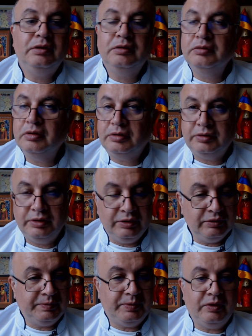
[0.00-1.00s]
do not
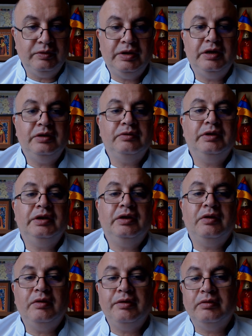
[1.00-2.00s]
reduce
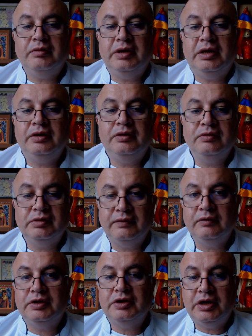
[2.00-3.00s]
proteinuria, although they are
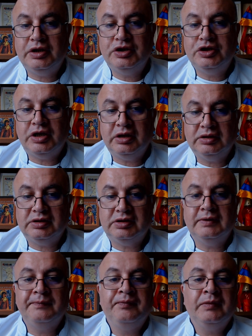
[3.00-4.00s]
useful
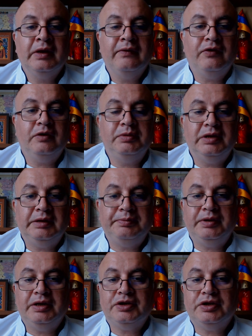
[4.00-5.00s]
adjuncts for blood
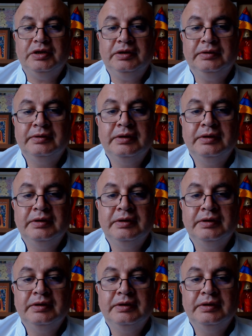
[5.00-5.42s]
pressure